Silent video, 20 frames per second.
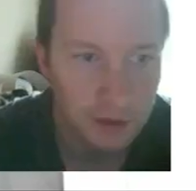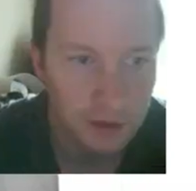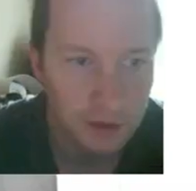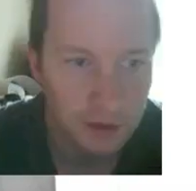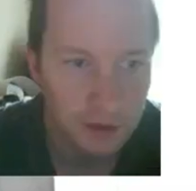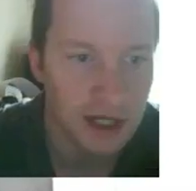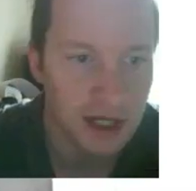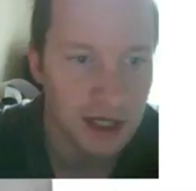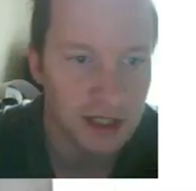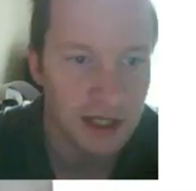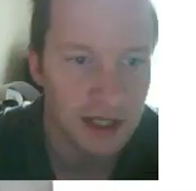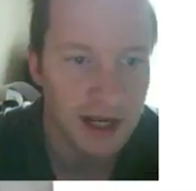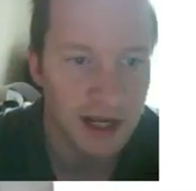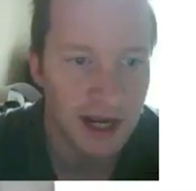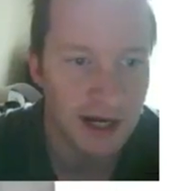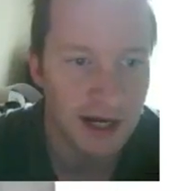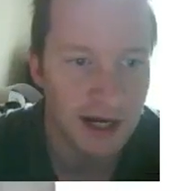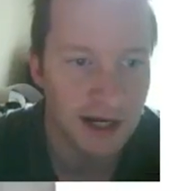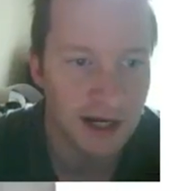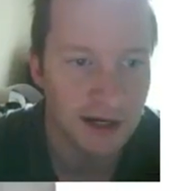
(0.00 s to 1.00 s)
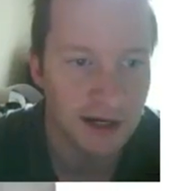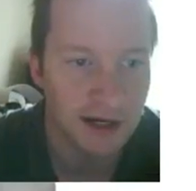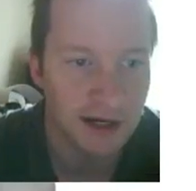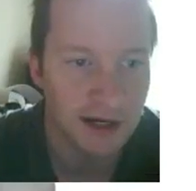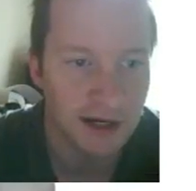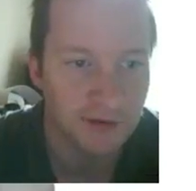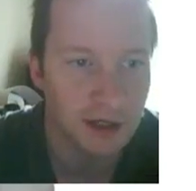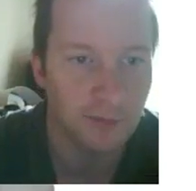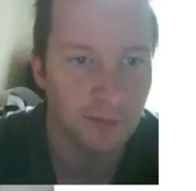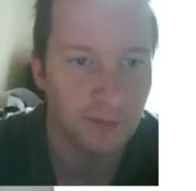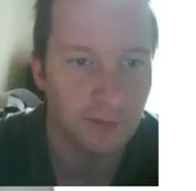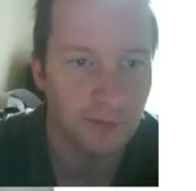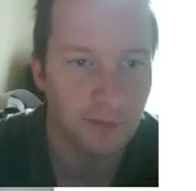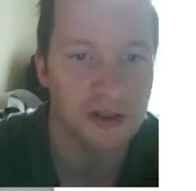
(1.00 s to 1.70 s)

Looks like they have a couple